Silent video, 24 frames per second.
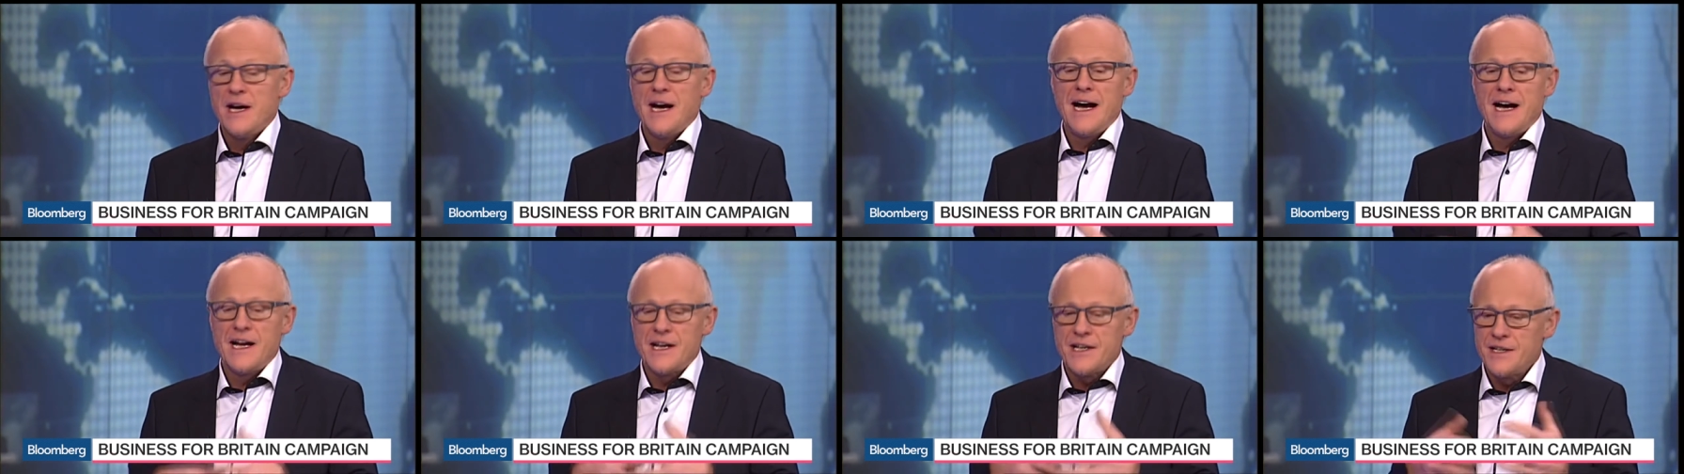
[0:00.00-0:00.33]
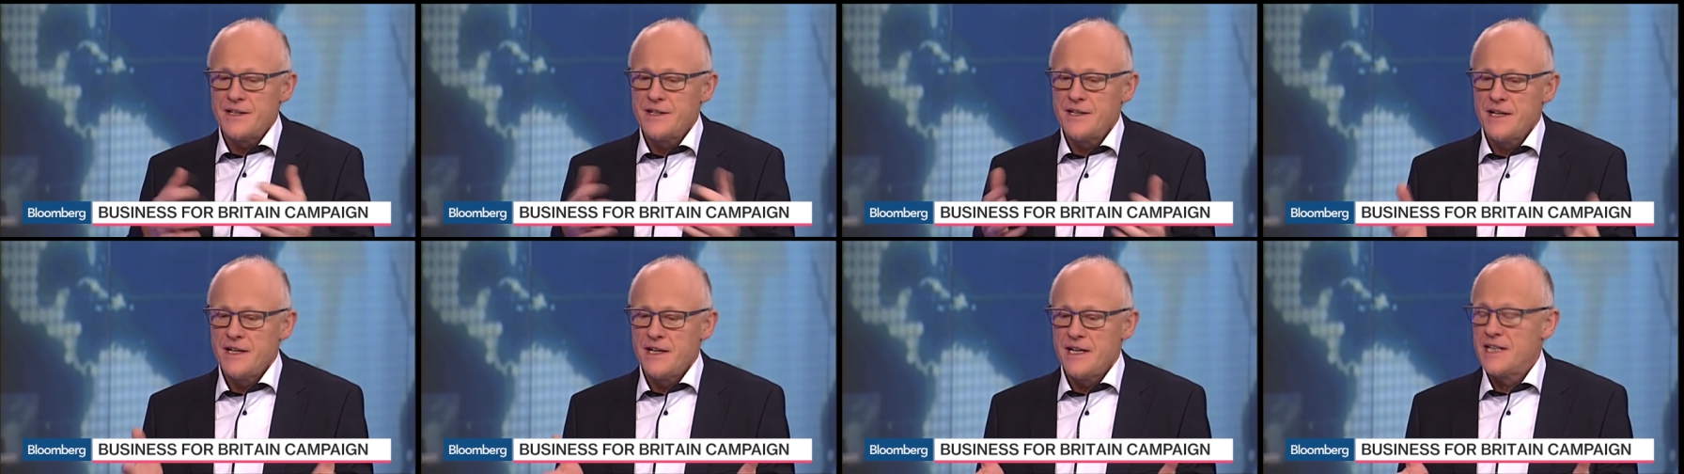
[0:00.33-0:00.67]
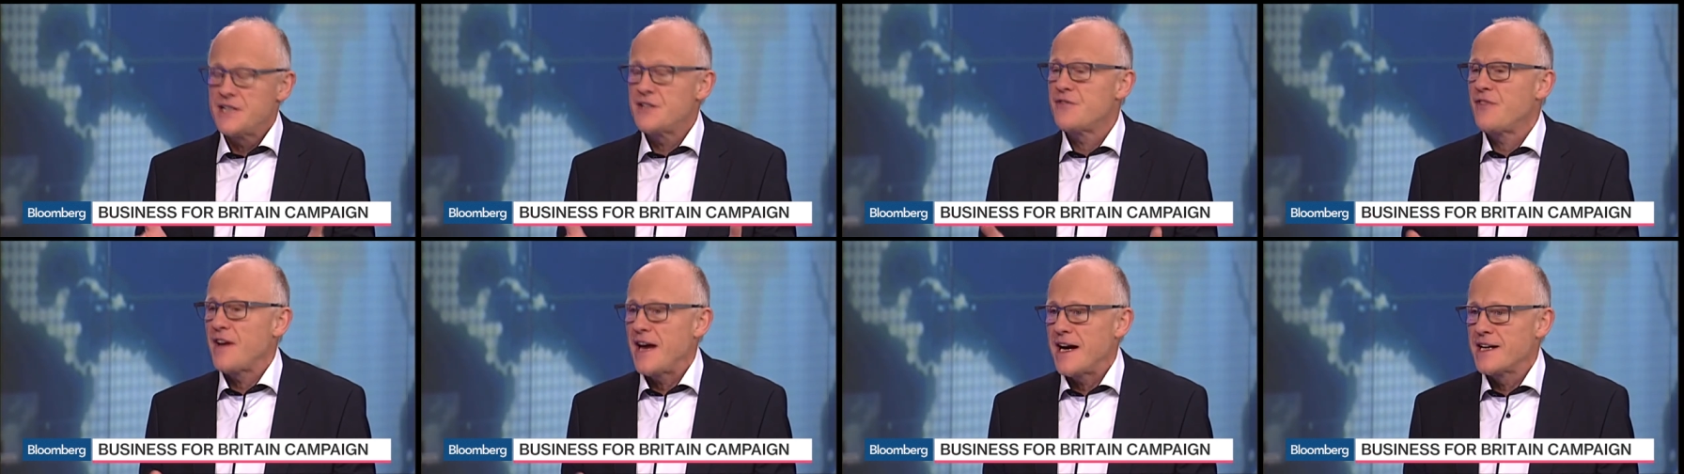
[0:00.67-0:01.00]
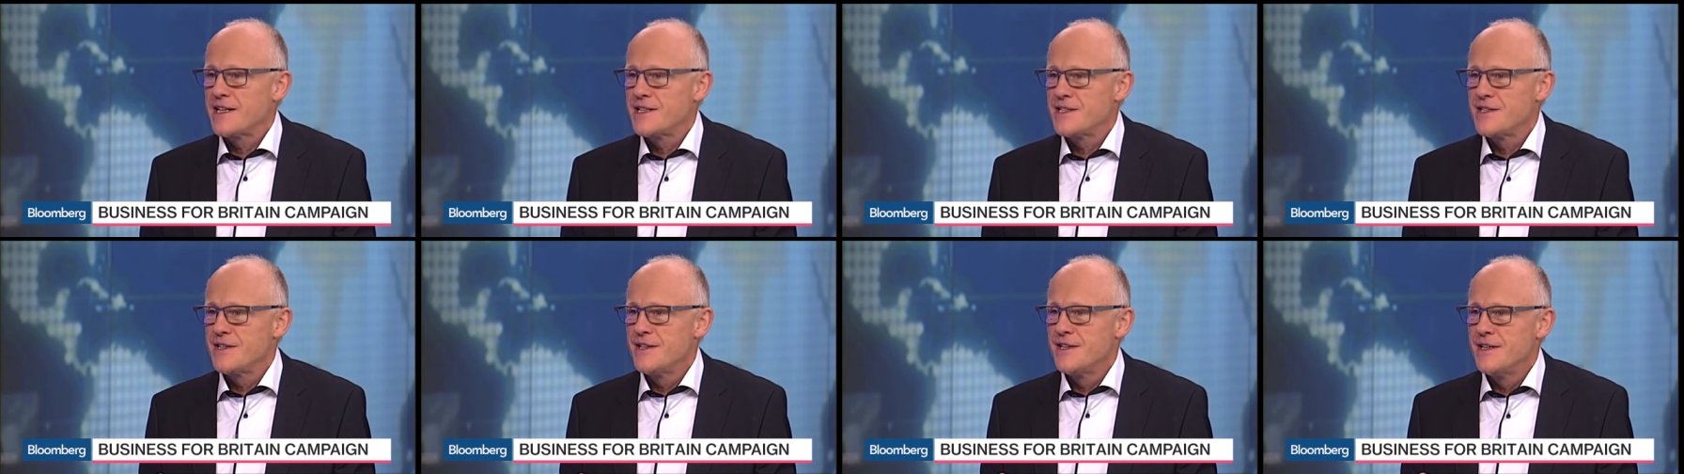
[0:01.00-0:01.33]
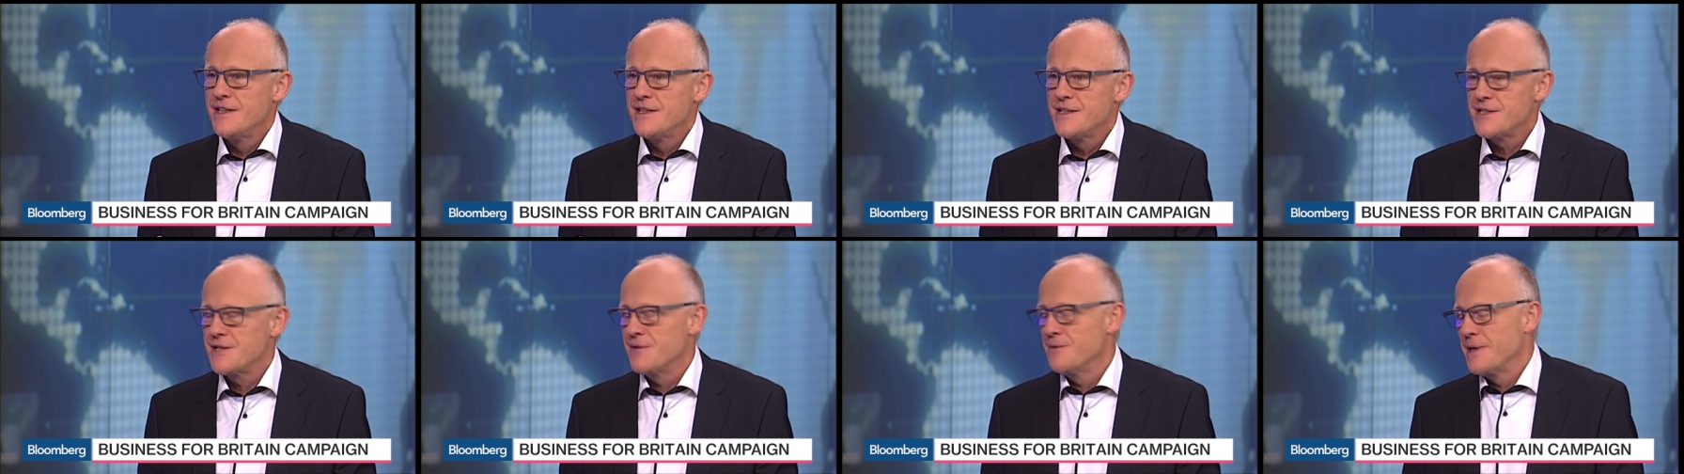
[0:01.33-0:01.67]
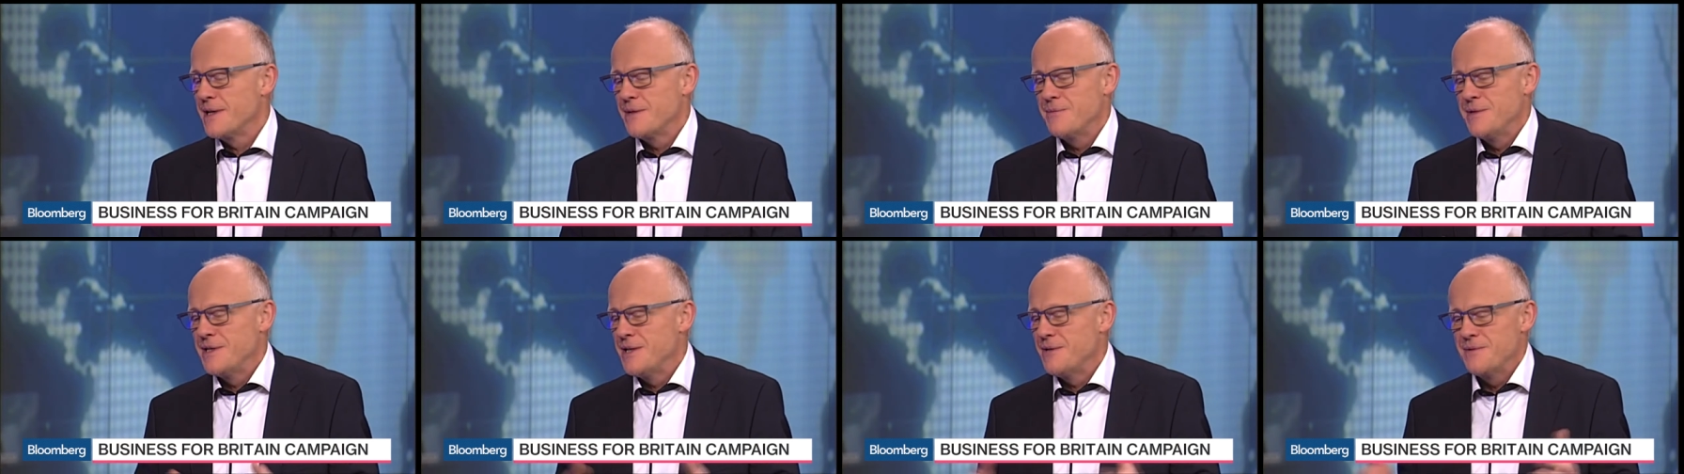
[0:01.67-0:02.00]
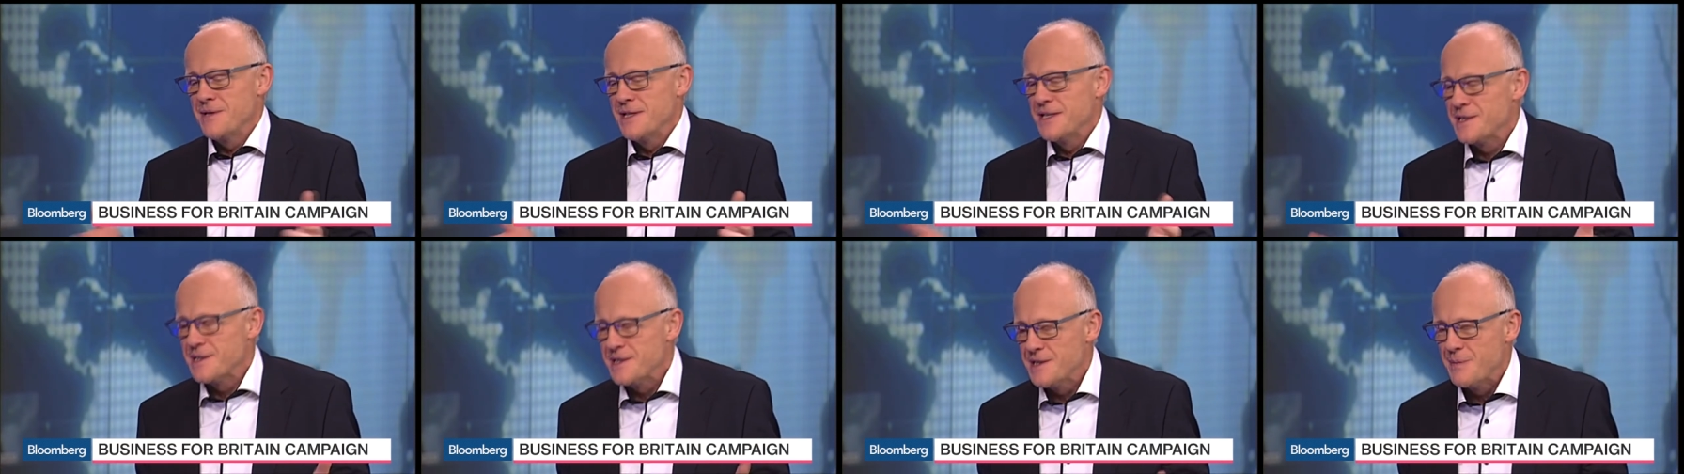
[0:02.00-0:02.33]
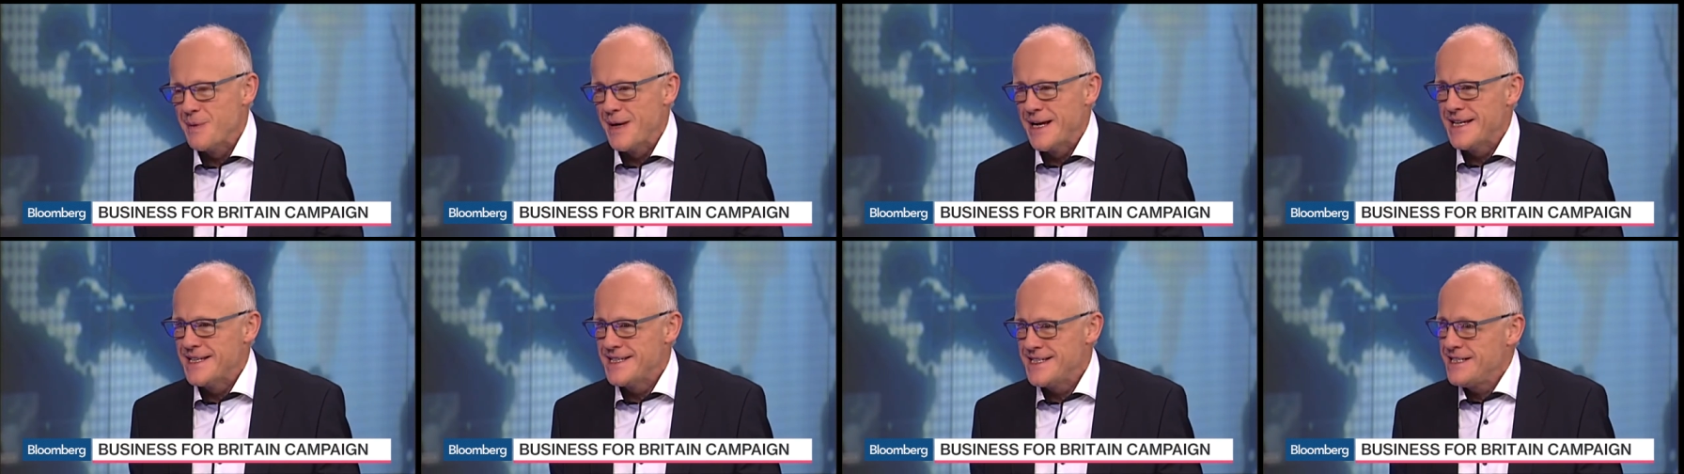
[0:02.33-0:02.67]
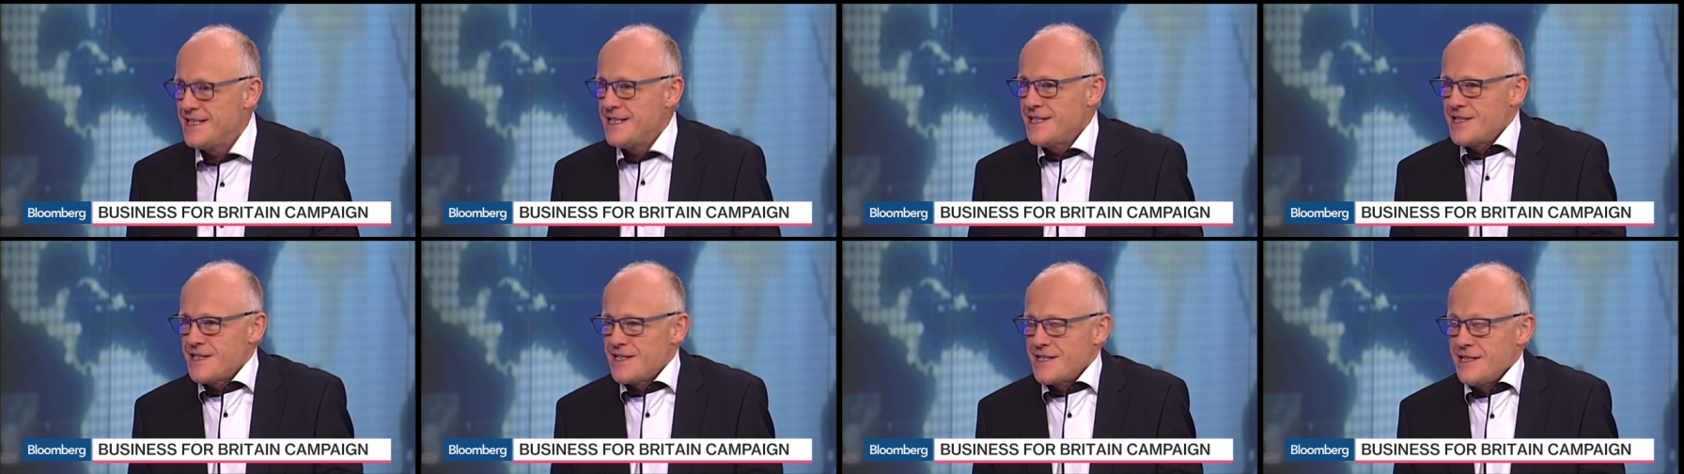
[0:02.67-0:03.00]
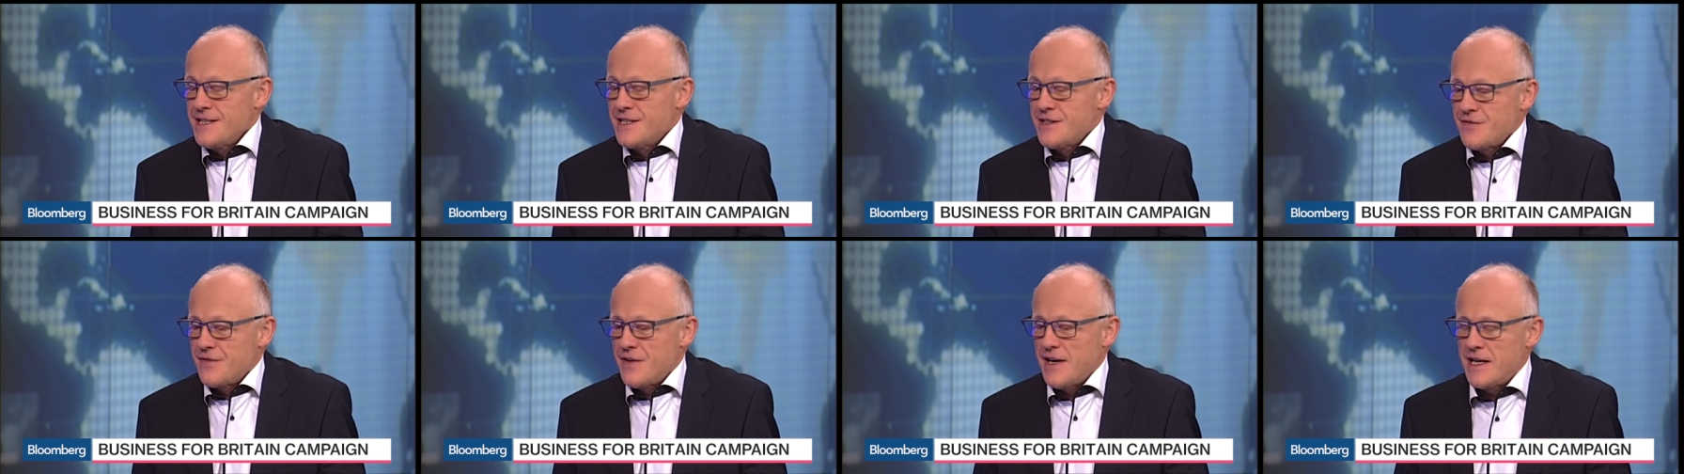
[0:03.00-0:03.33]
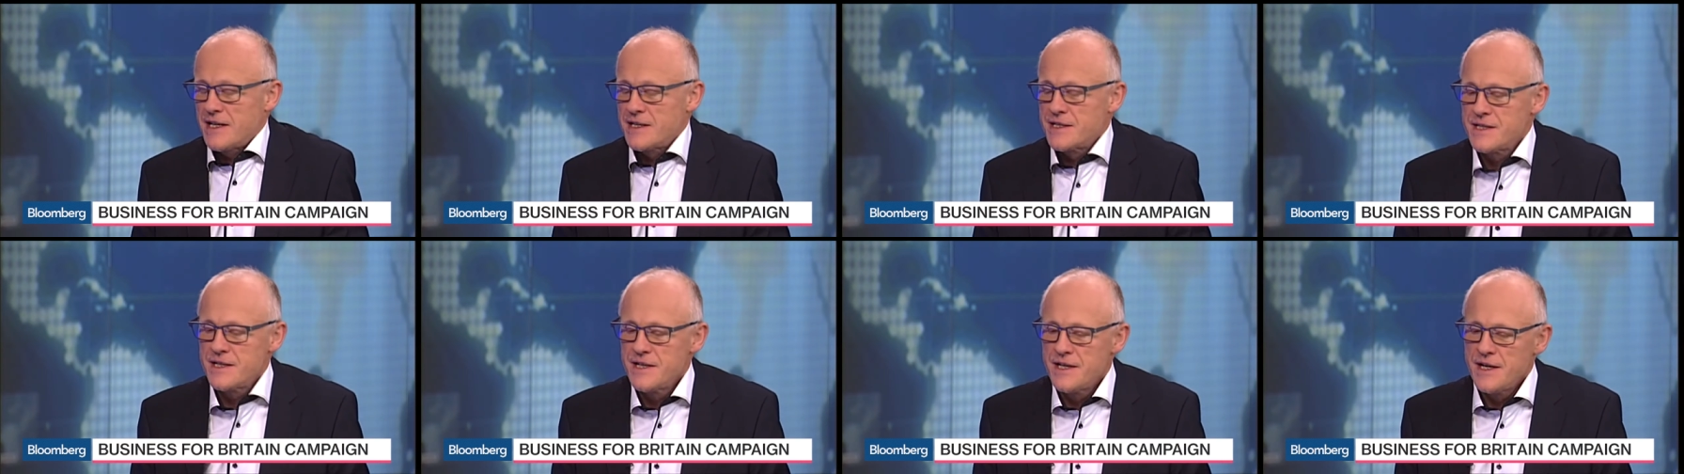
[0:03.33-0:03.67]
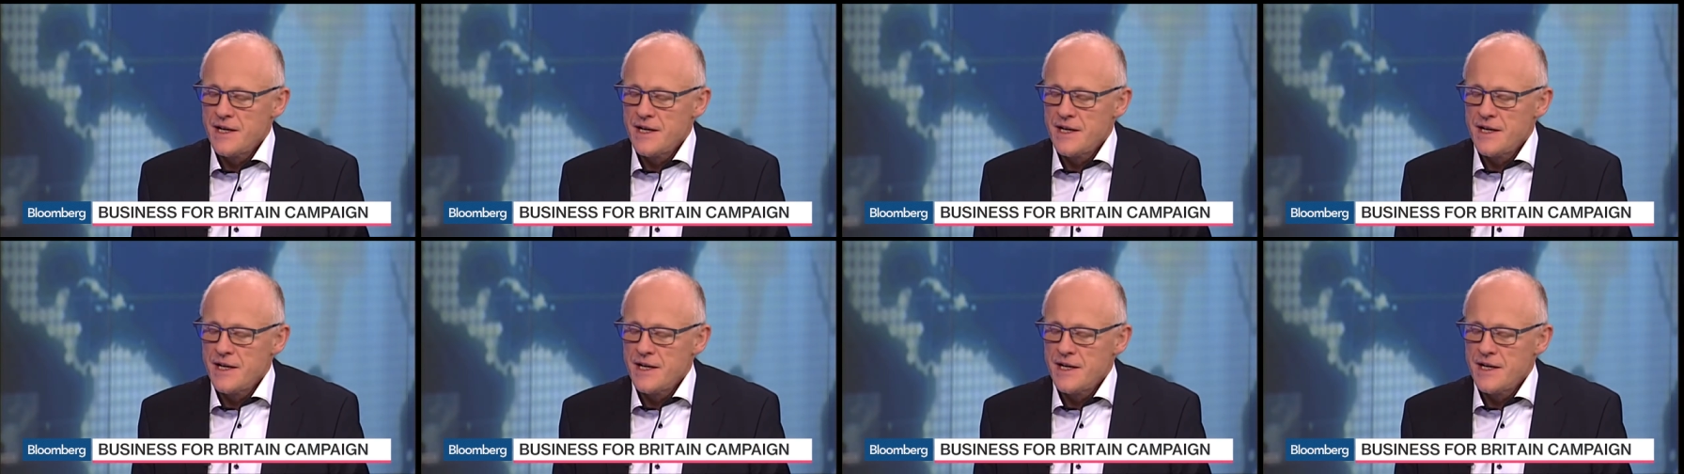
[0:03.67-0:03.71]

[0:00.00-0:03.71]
And it's fact. So we don't need to debate it, it's fact.